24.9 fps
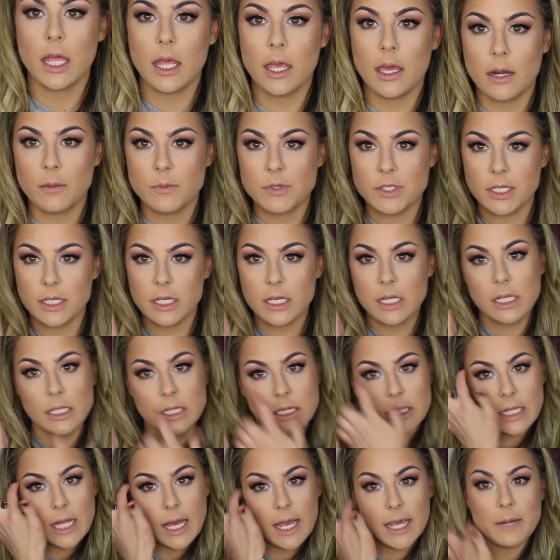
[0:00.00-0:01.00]
And I'm just
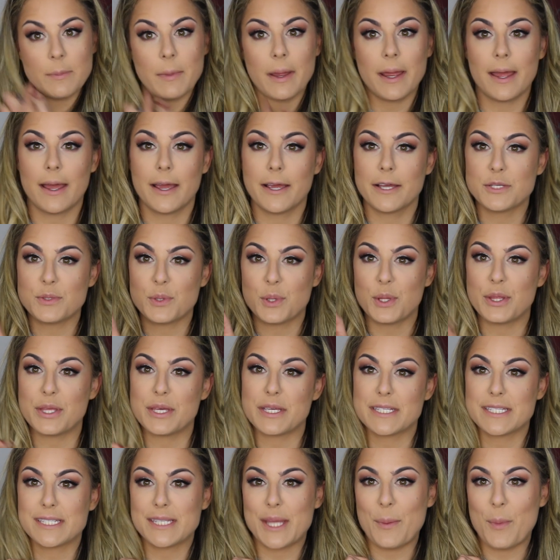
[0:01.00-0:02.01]
gonna line my eyes with
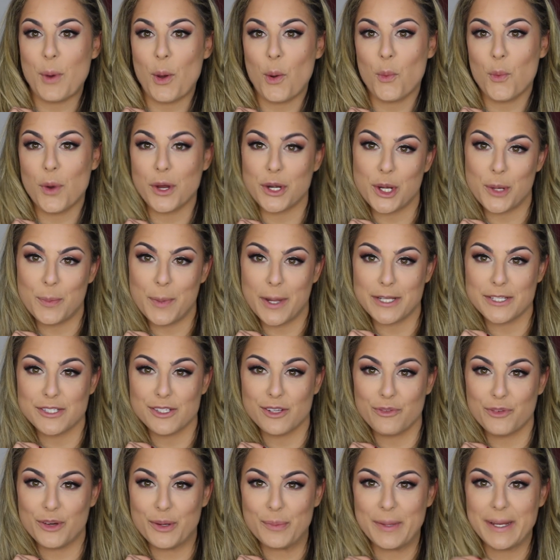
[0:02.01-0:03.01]
some Wonder
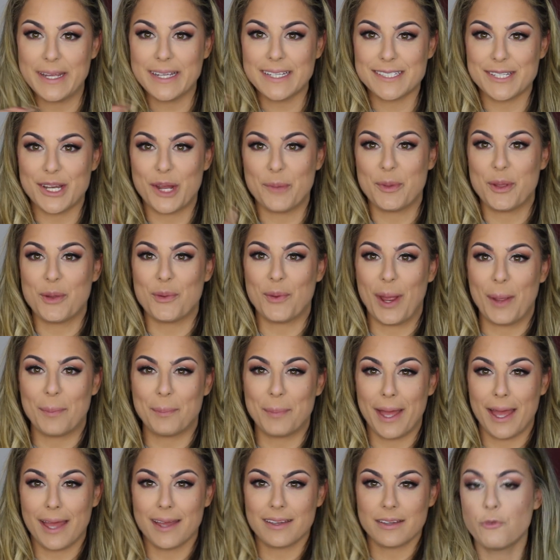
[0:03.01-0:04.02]
Pencil from NYX, and I'll be
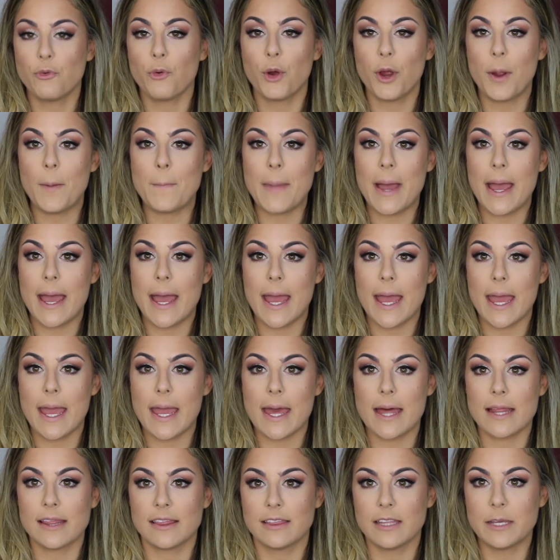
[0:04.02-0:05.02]
right back. For
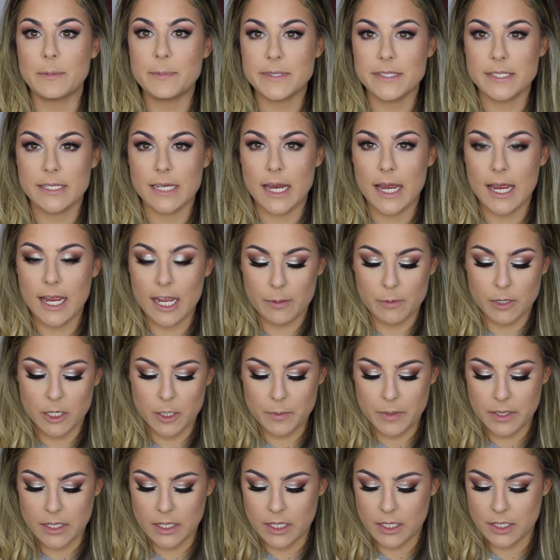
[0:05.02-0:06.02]
my lips today, I'm
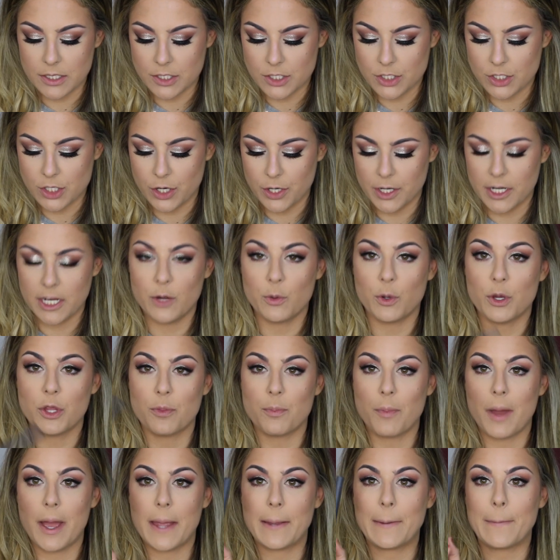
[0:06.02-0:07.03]
gonna be starting
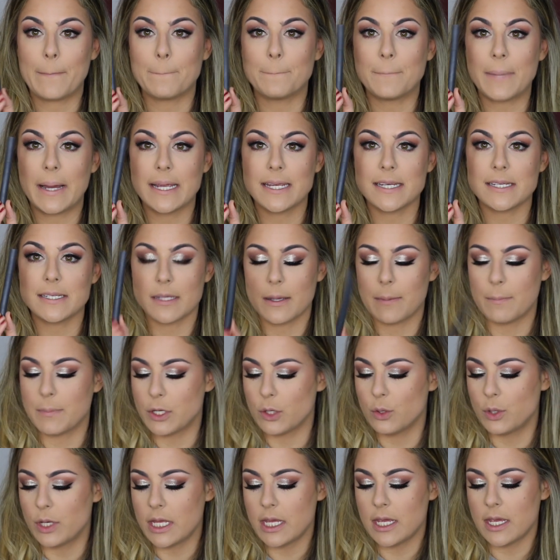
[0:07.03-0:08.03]
with my Bite
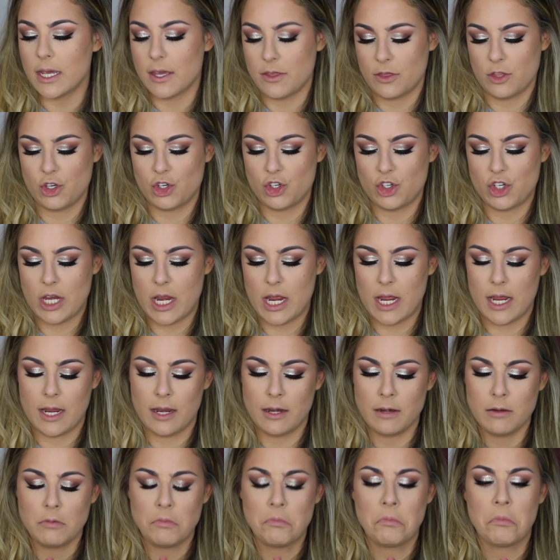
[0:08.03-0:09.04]
Beauty in the
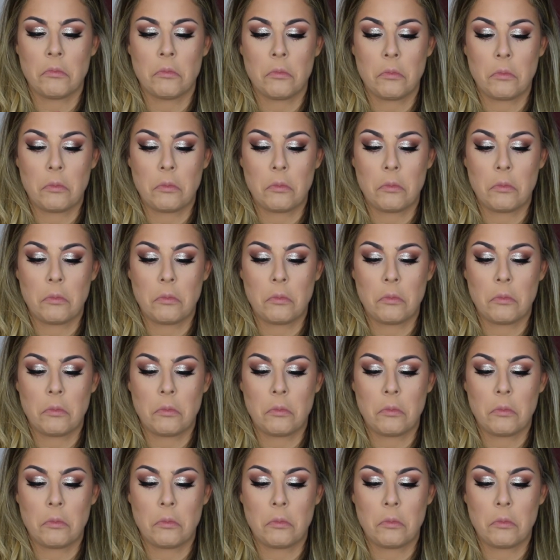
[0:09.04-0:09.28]
shade,